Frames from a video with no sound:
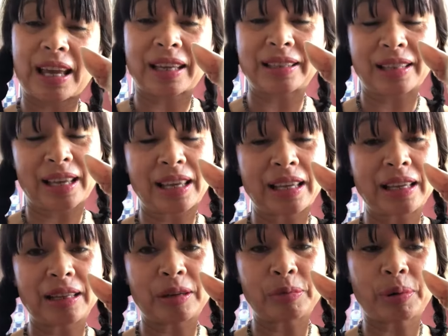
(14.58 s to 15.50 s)
has a
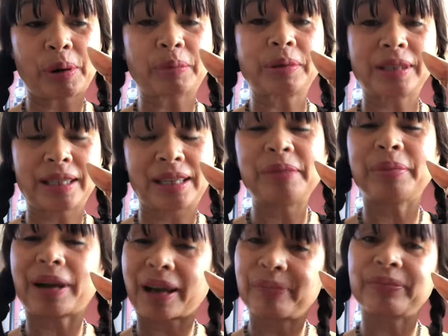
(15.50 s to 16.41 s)
healing property
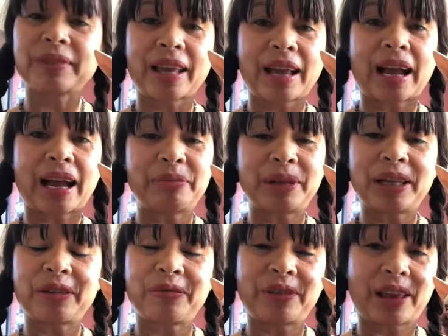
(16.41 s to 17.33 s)
but I
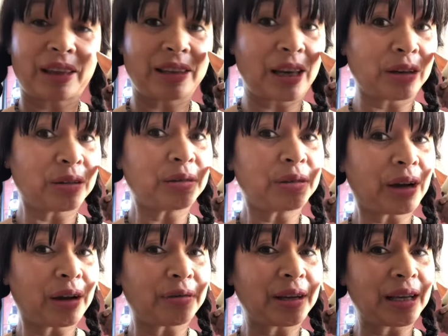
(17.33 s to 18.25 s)
believe that they do
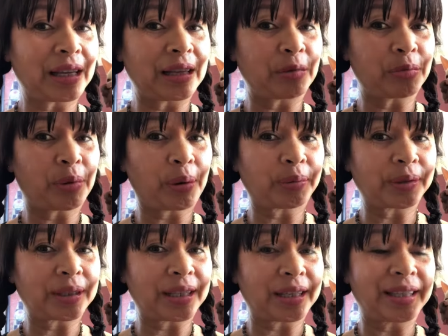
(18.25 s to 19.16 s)
have healing
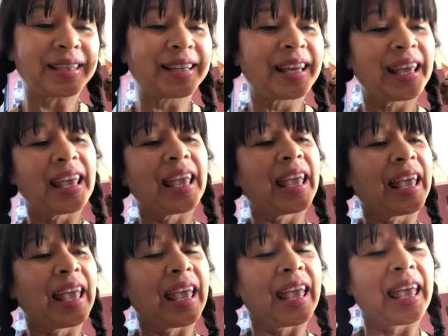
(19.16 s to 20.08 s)
property.
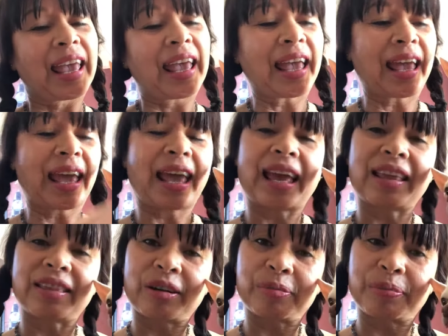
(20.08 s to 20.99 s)

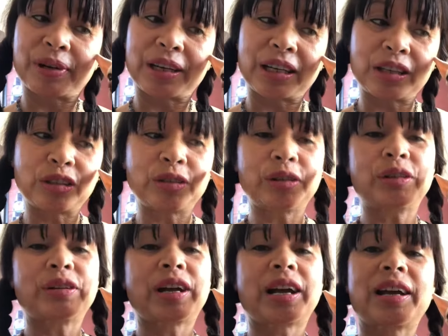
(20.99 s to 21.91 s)
And they're pretty to
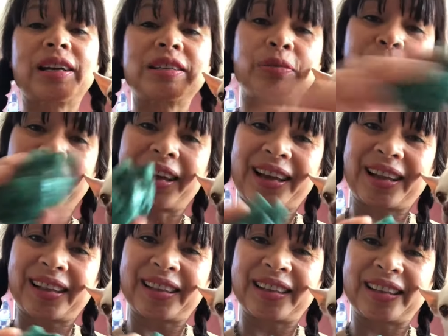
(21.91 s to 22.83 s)
look at as well.